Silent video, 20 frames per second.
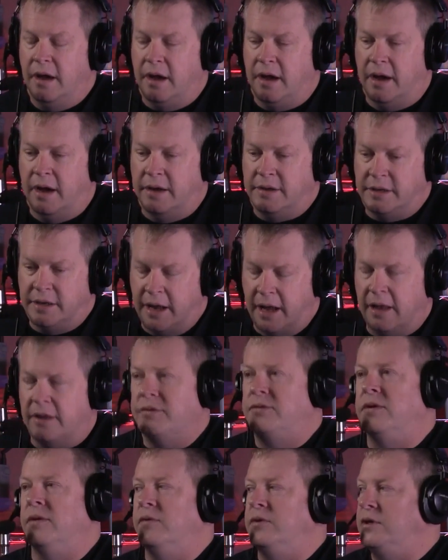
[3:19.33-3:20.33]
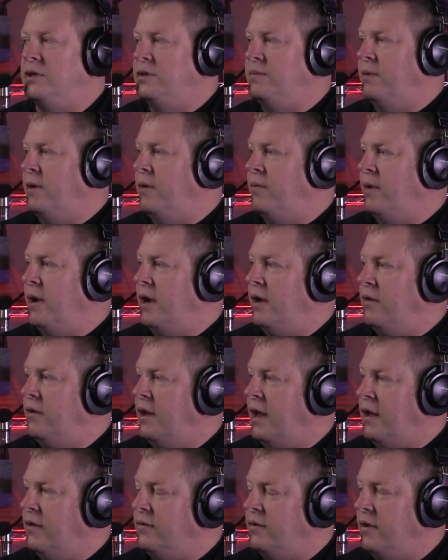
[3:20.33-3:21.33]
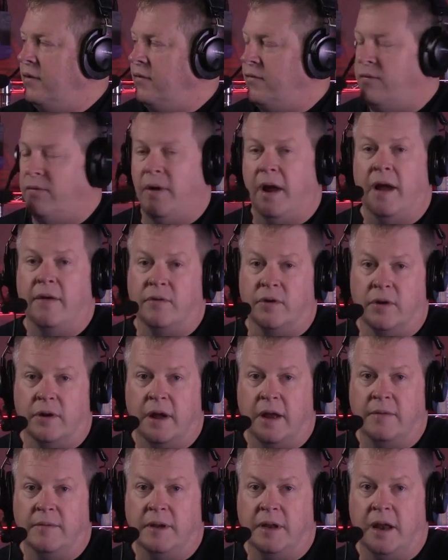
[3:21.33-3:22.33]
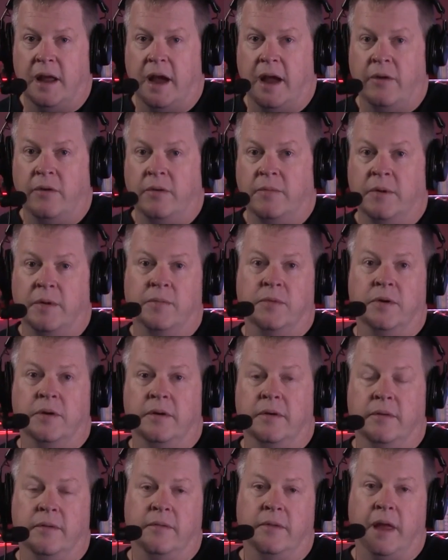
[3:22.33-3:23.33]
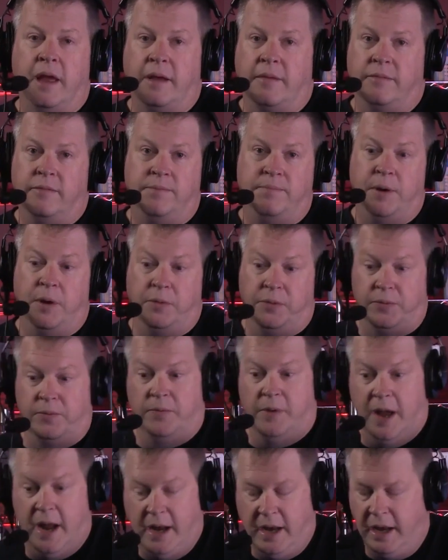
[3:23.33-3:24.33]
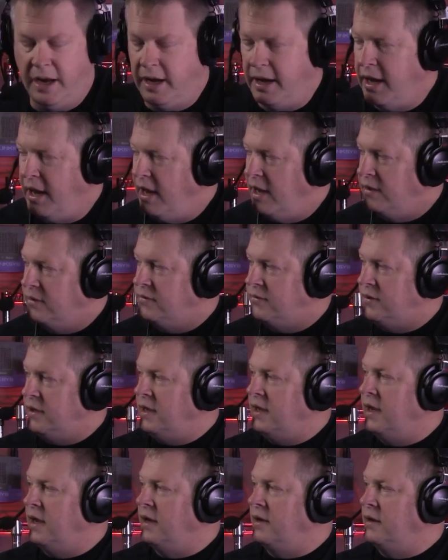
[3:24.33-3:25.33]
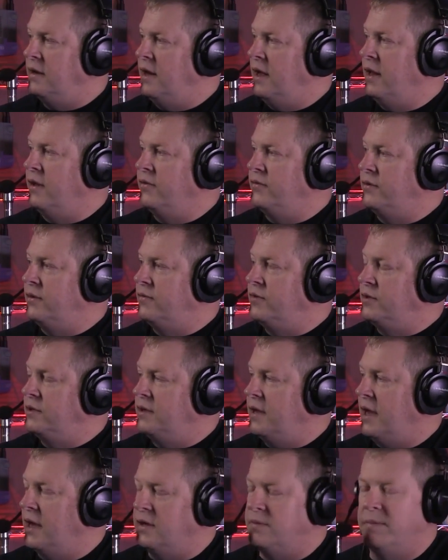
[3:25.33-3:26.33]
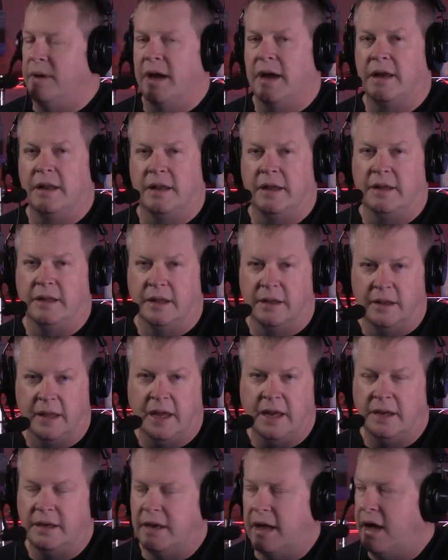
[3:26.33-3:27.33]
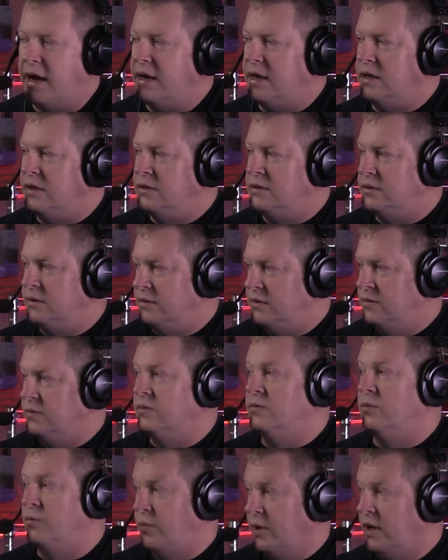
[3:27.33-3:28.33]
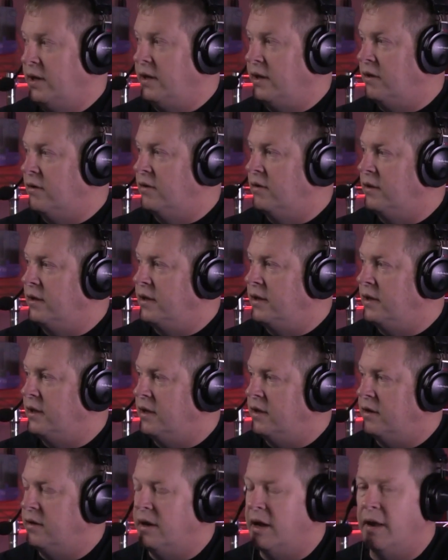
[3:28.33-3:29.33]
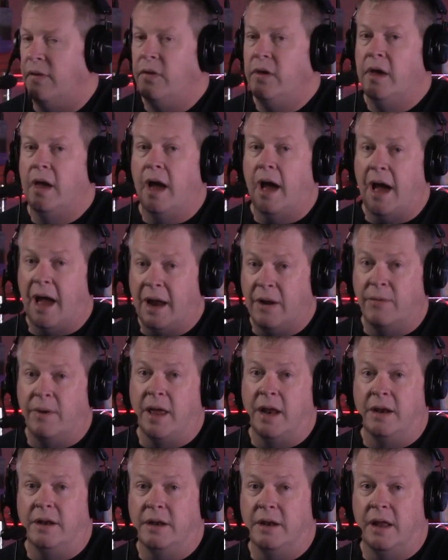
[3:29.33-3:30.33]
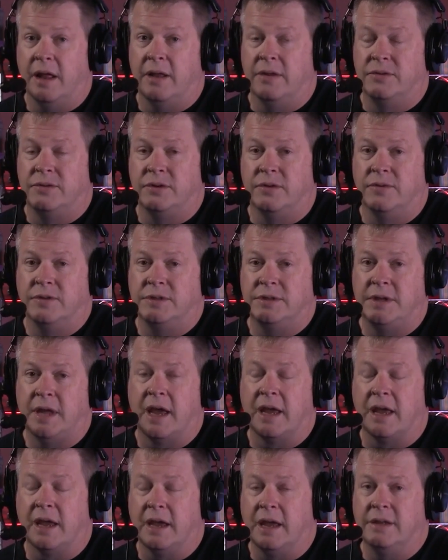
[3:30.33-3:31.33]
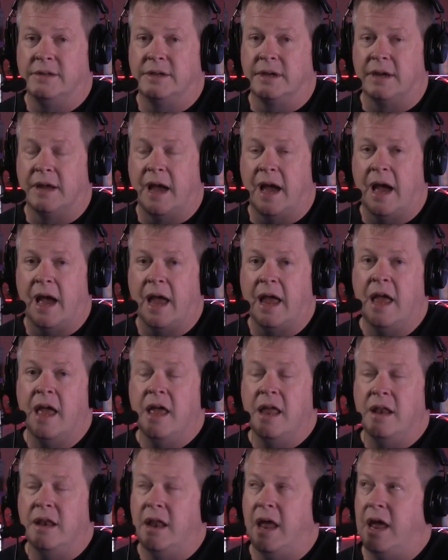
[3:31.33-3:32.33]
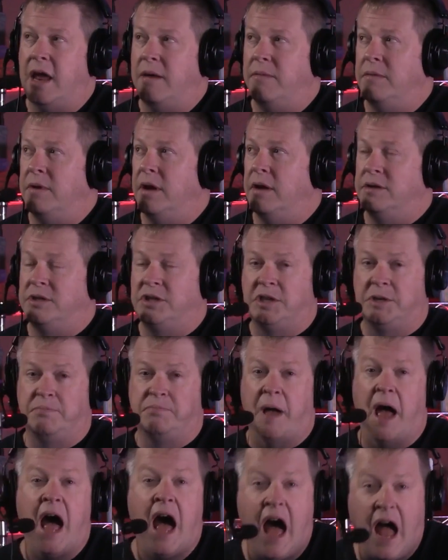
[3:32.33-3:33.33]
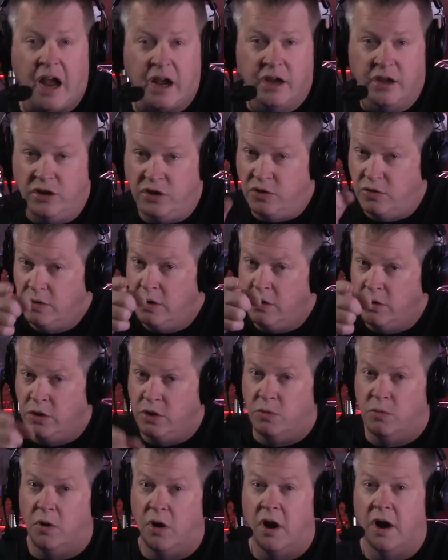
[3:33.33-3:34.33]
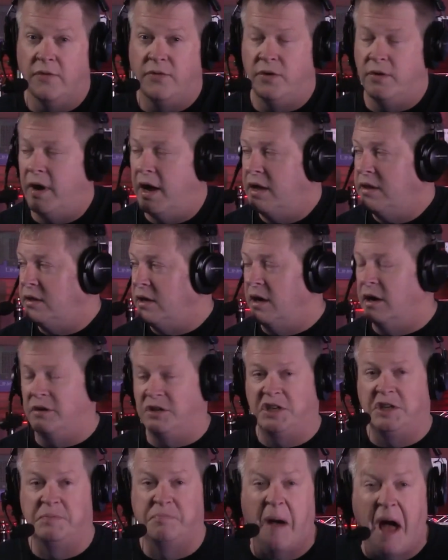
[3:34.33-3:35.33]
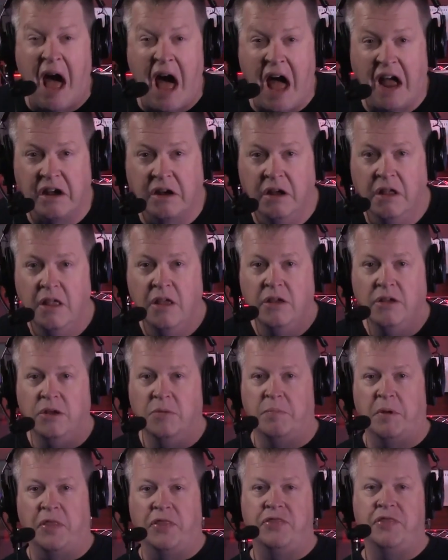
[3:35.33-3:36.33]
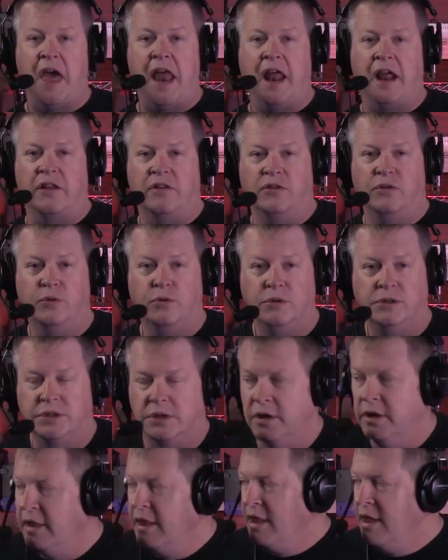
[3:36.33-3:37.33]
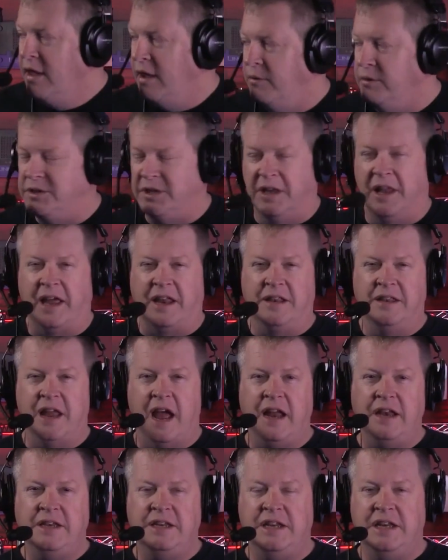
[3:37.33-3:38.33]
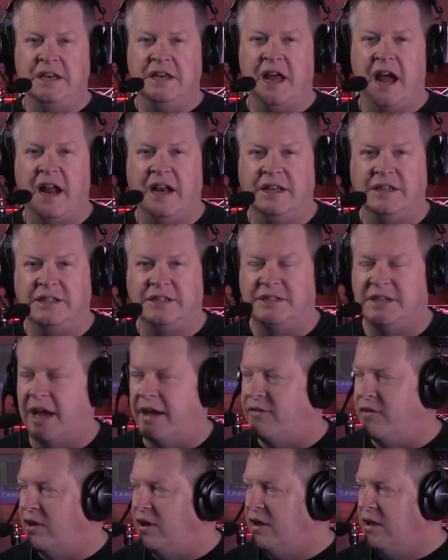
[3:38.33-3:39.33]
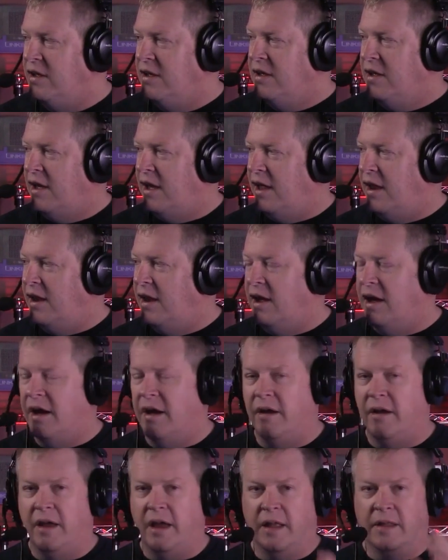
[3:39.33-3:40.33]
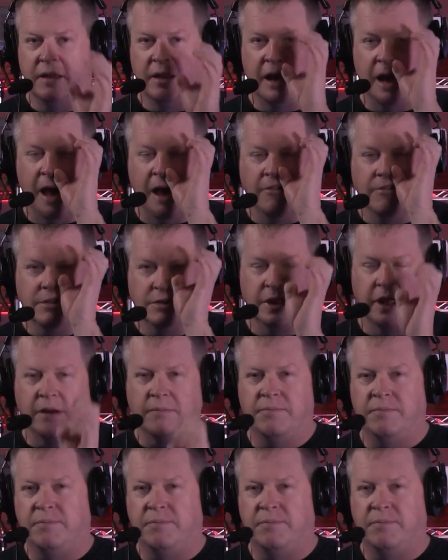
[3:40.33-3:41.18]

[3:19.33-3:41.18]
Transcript: Uh, denial of service has been around as, uh, forever. I mean, I remember like both writing and seeing denial of service attacks back in like the late nineties. So this was really early in the internet. I ran a denial of service attack against a guy named Spock. You know who you are if you're out there. Spock, you pathetic loser. It was in like nineteen ninety-seven. And, uh, and the guy was like